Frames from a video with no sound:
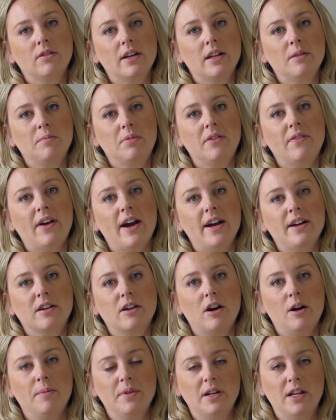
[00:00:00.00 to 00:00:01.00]
can provide a
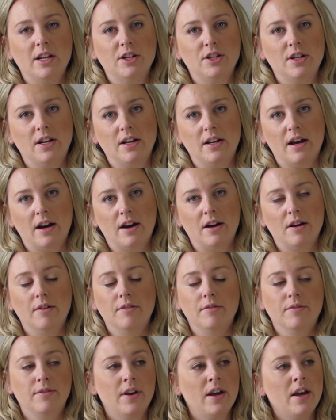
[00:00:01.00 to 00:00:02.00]
combination
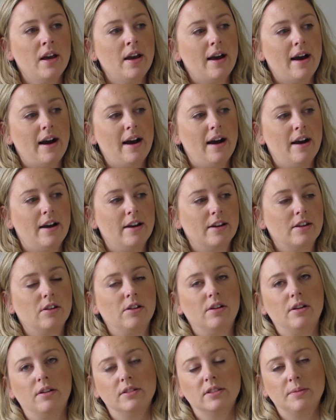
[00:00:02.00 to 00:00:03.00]
of
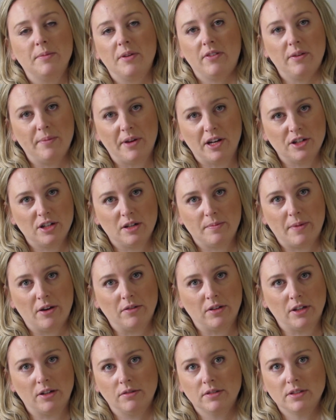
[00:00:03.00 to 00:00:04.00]
some information
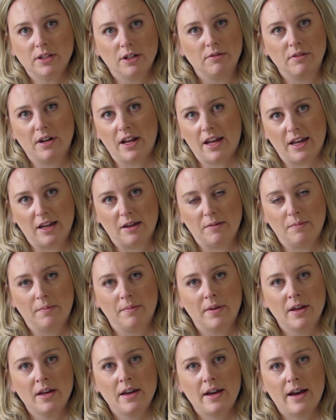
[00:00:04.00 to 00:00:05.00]
about you, so
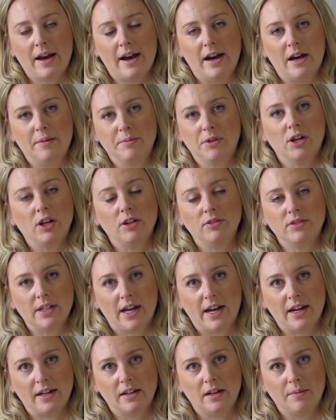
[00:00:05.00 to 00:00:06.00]
name, your
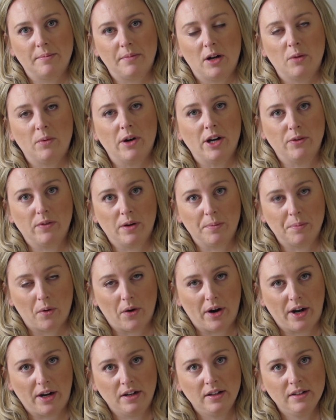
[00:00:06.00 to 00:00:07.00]
UCI number, where you were
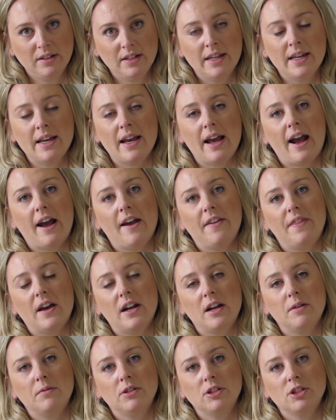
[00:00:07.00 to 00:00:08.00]
born, and
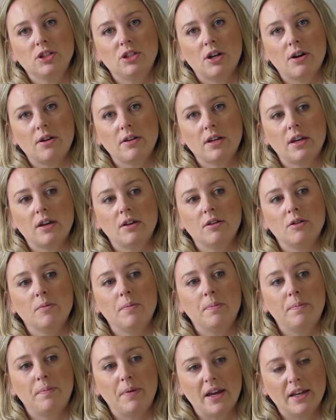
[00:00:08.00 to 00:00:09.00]
then it will show
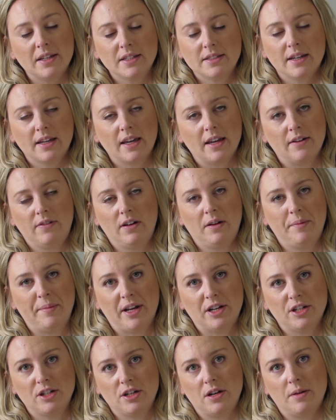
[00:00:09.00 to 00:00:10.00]
you basic
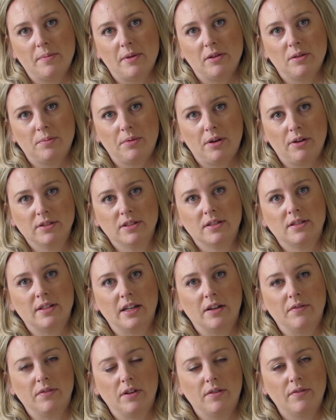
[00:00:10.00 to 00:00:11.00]
information about the
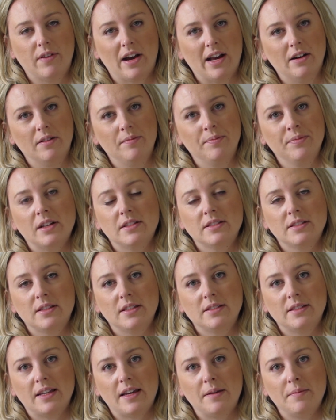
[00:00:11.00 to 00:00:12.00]
processing of your file. It's the
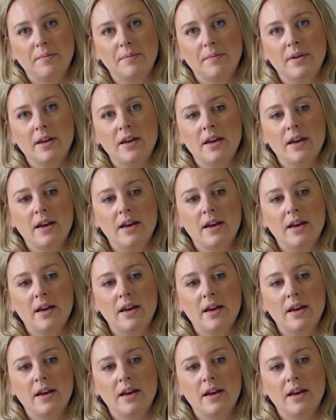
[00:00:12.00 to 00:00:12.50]
same